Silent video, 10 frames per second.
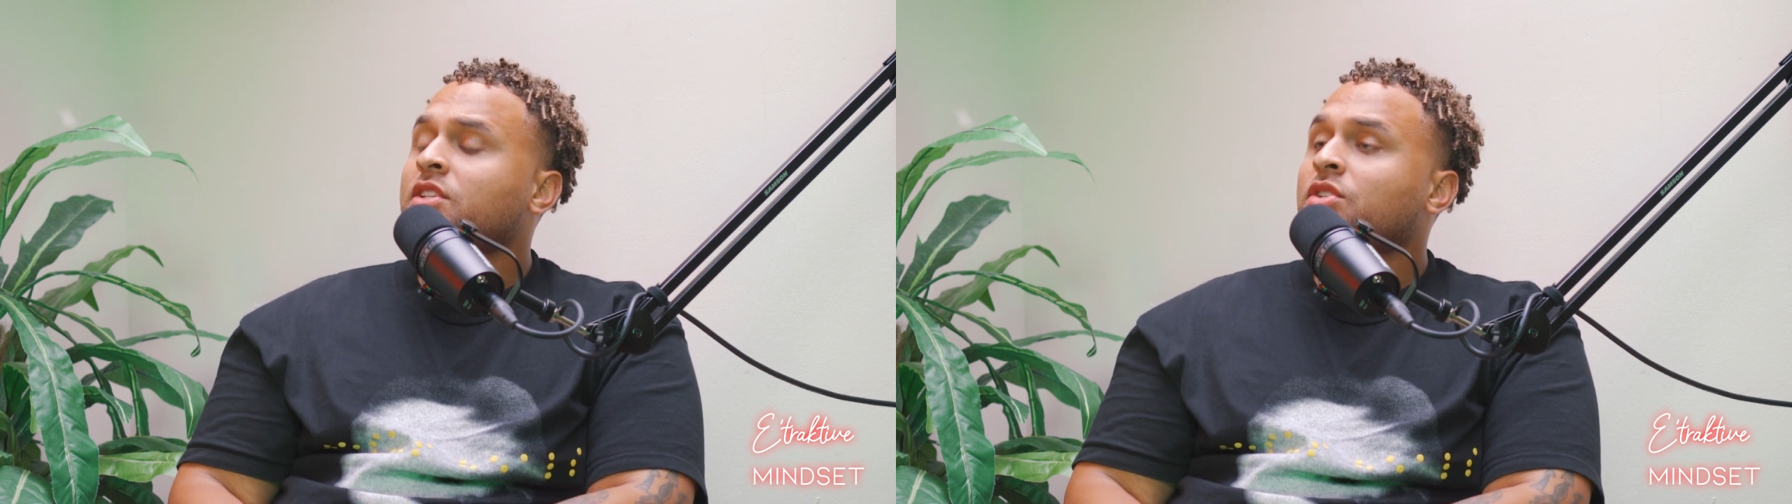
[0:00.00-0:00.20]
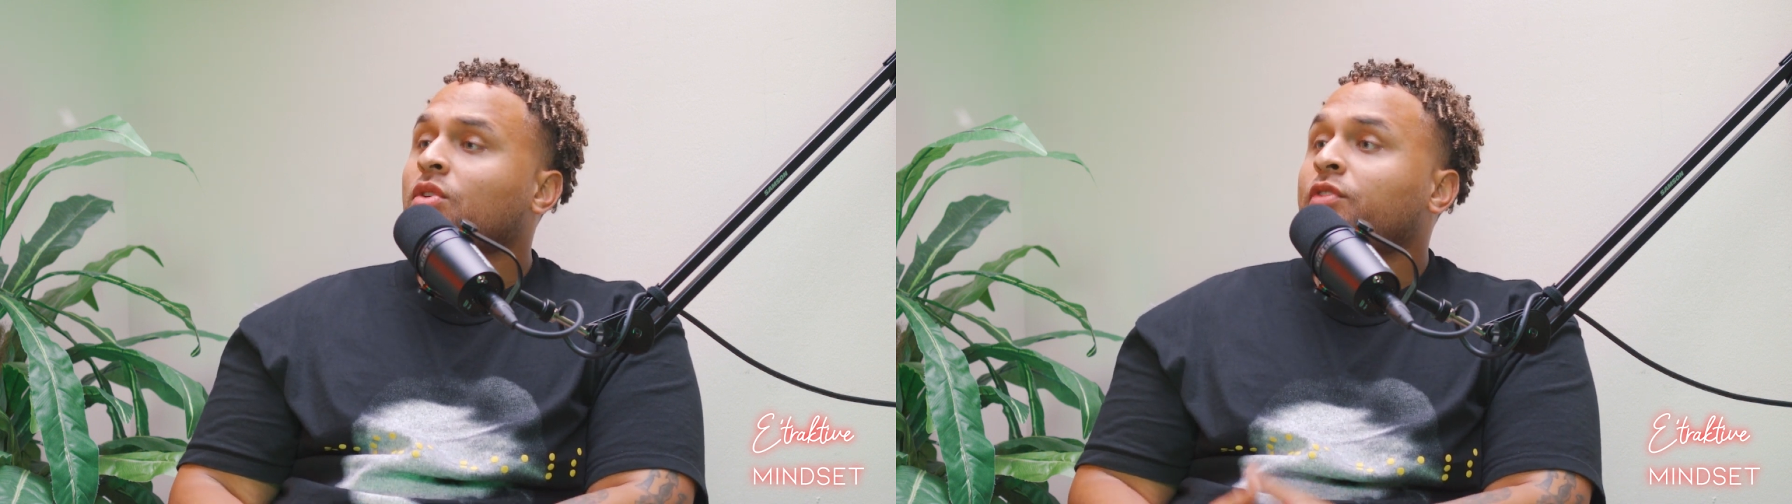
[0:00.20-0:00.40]

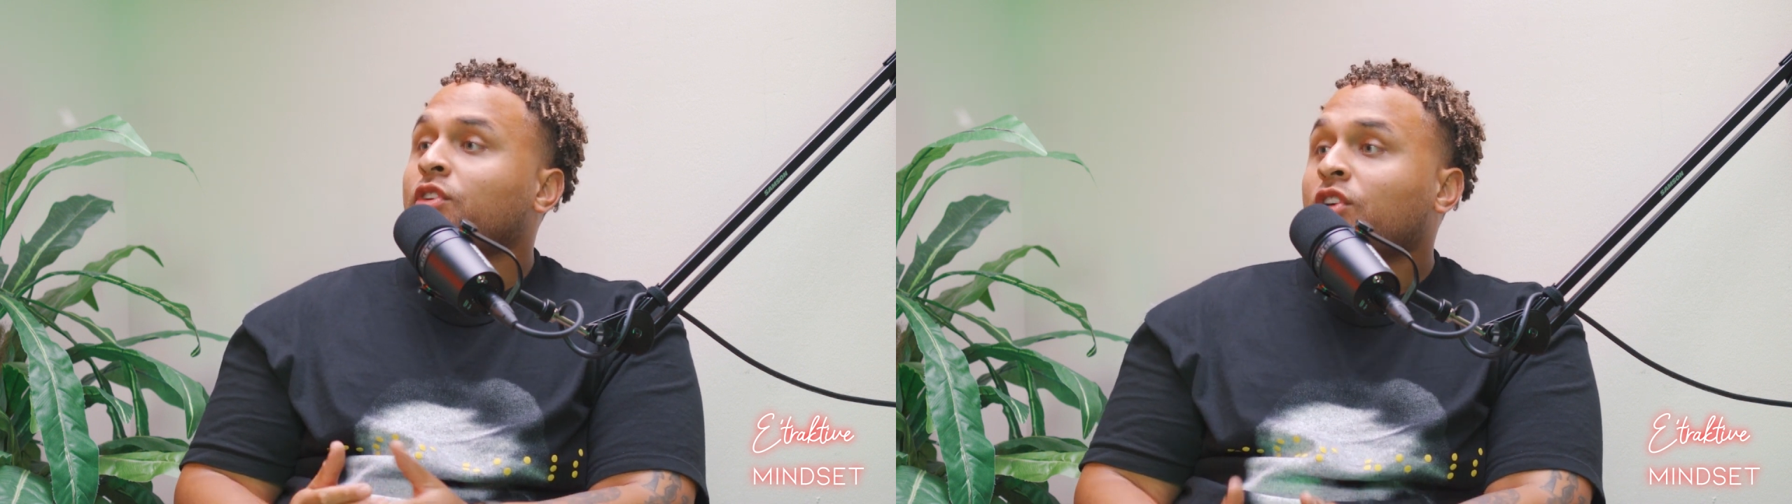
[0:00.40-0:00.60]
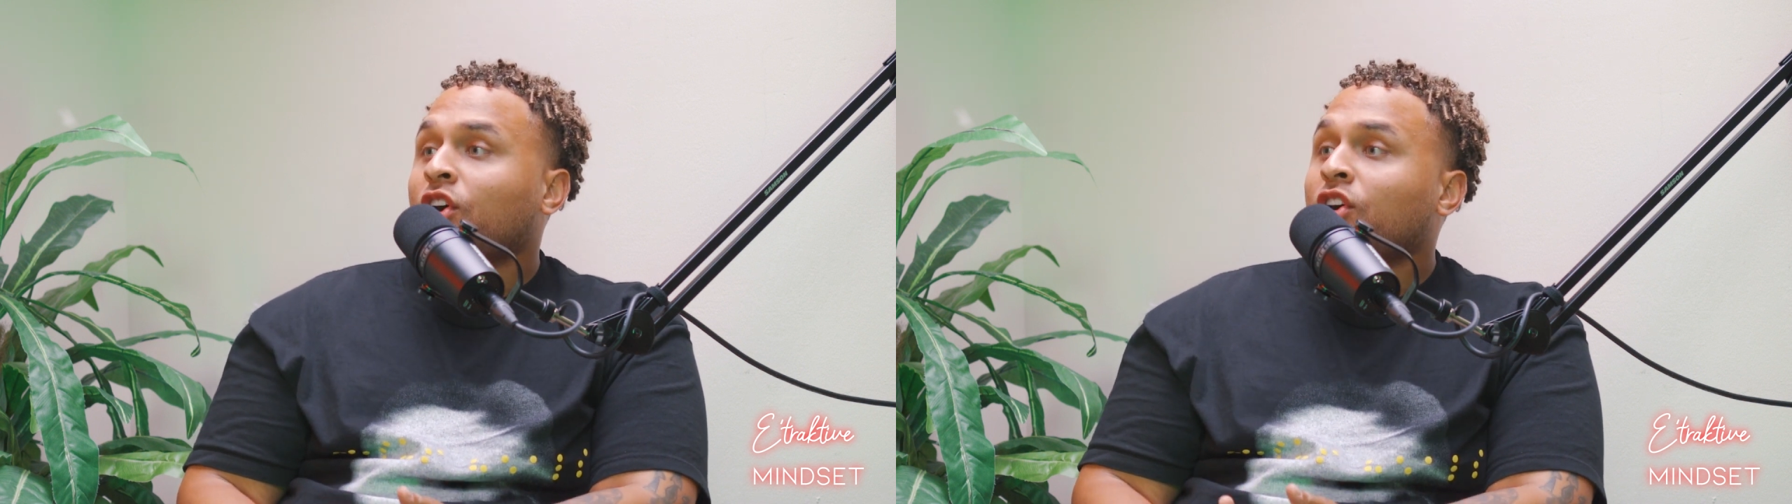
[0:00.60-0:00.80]
So if
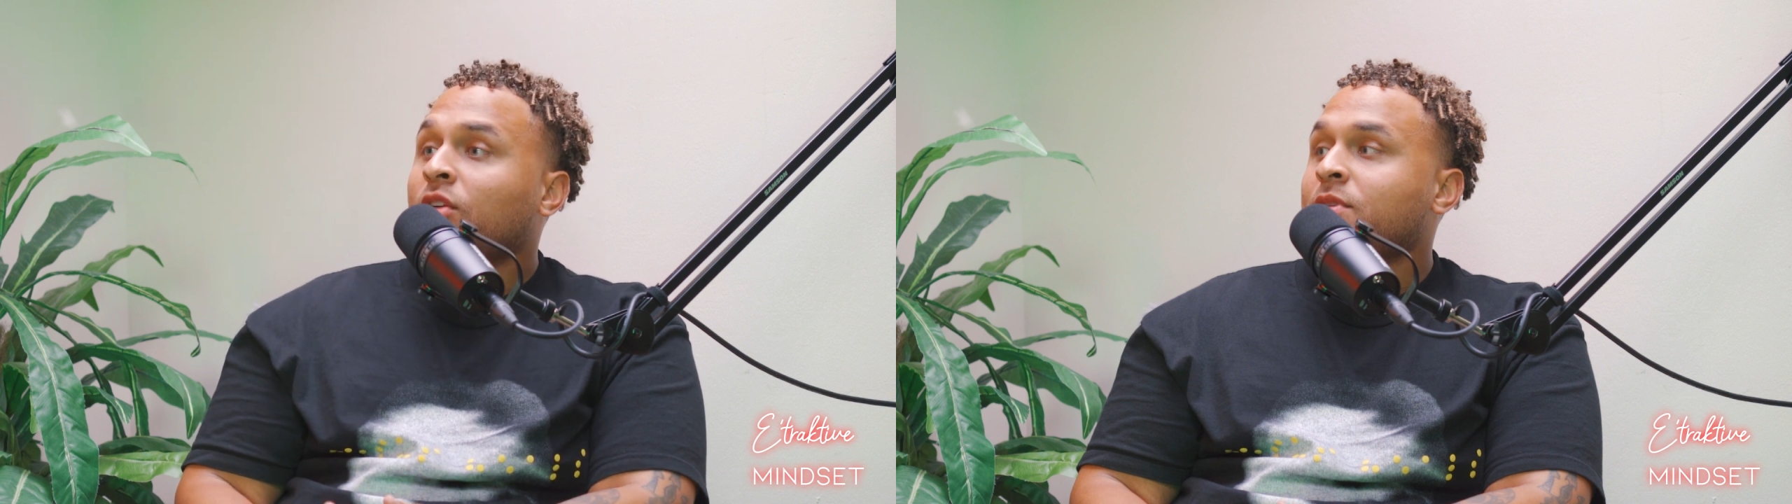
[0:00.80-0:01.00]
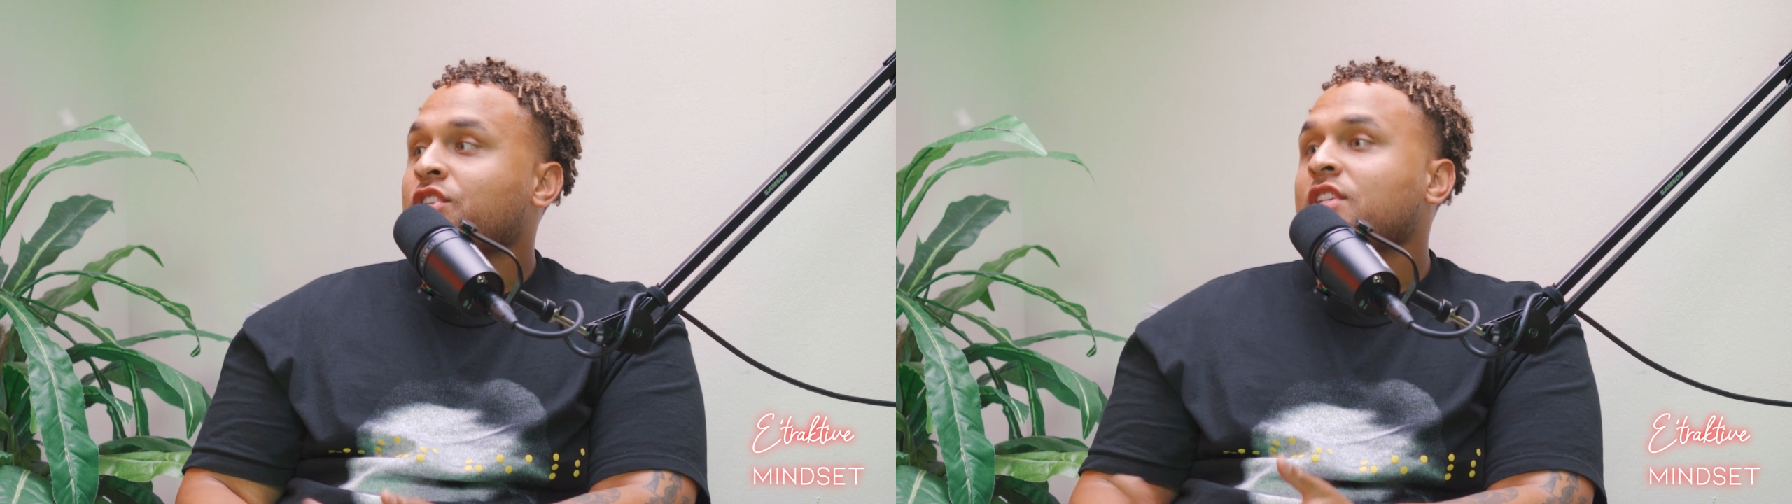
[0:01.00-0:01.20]
you're
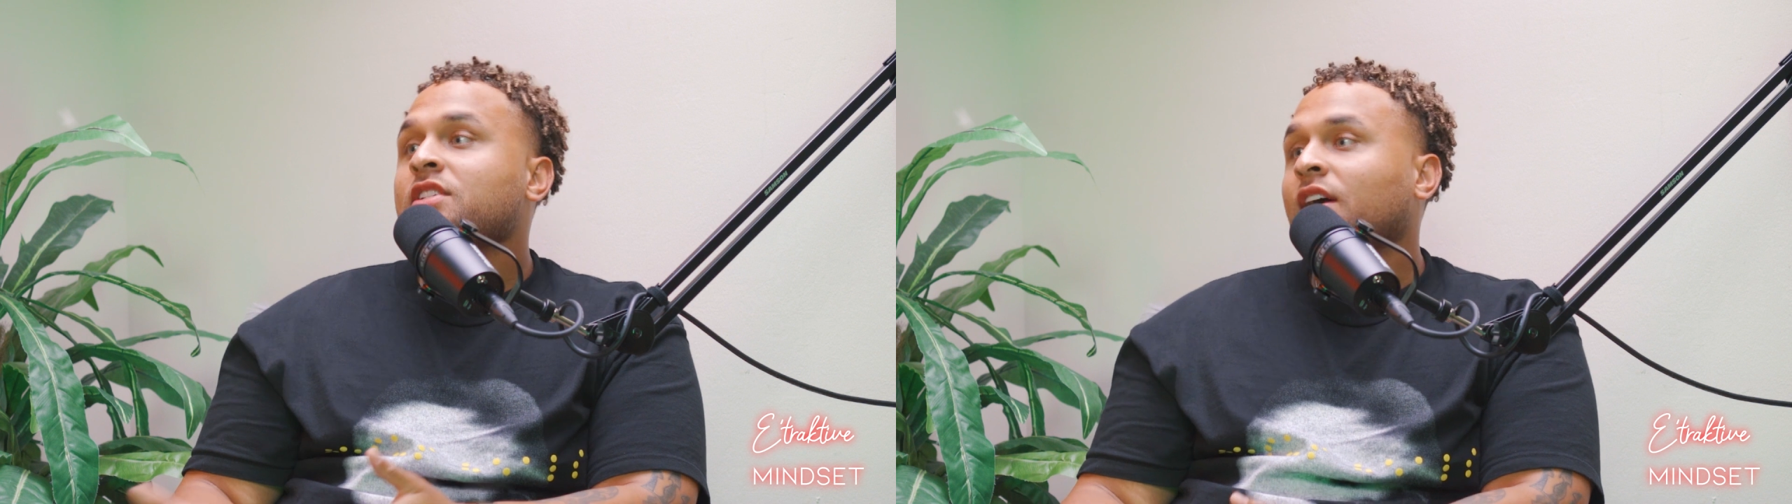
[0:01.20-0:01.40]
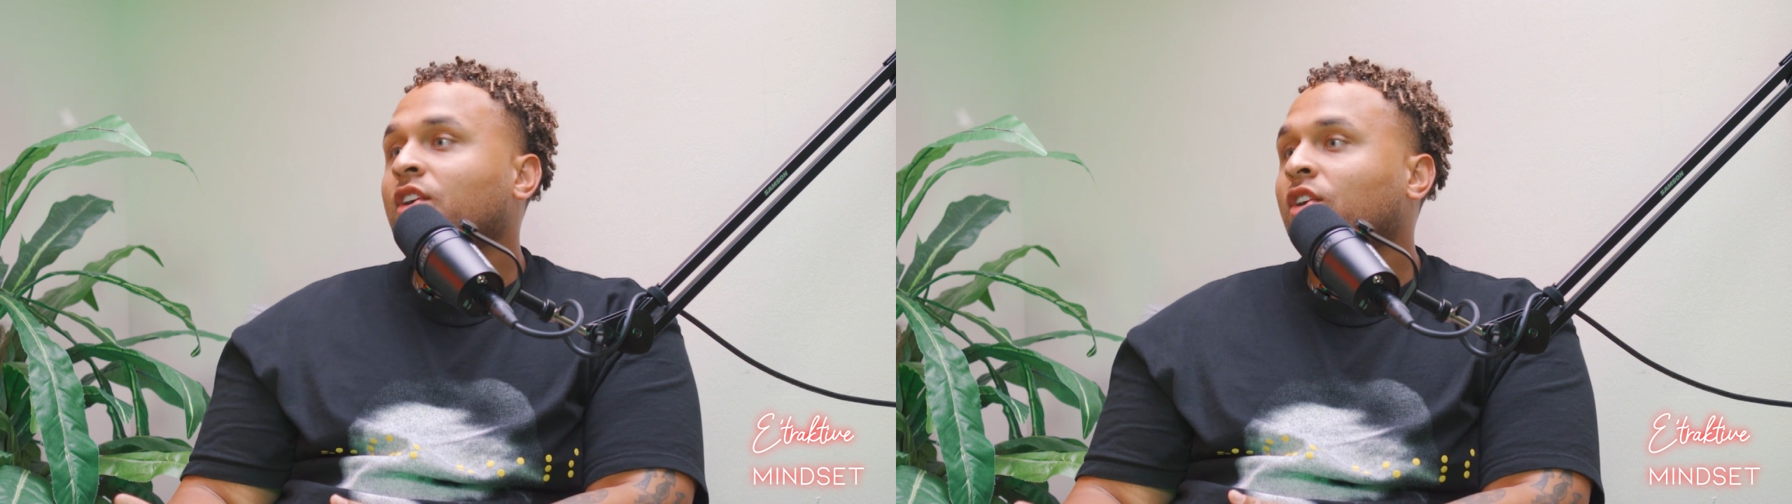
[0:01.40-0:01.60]
calm and she's
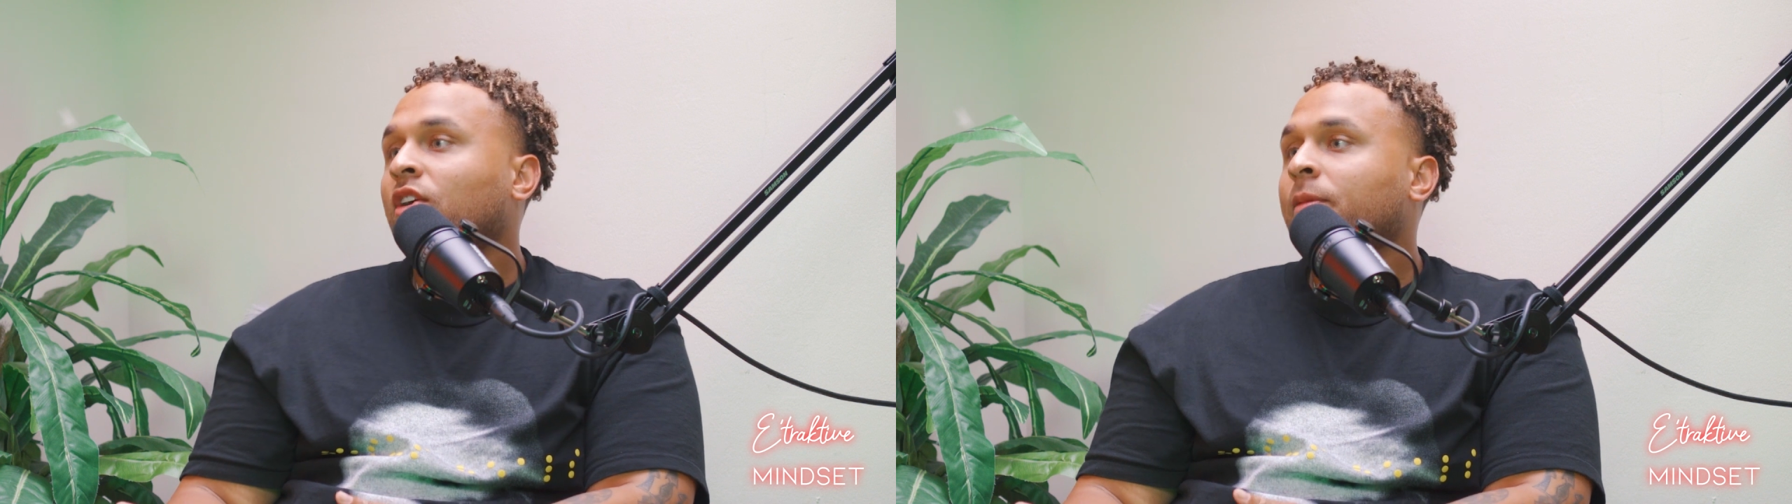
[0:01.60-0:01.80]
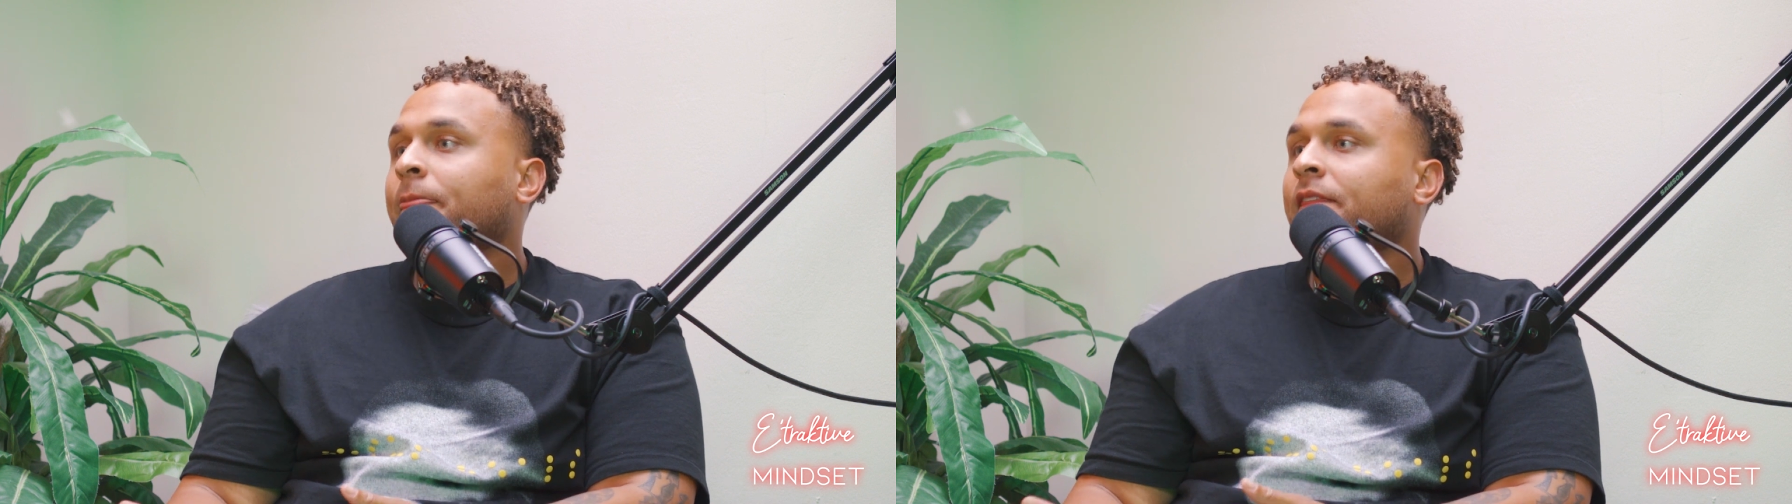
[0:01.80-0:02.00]
not calm,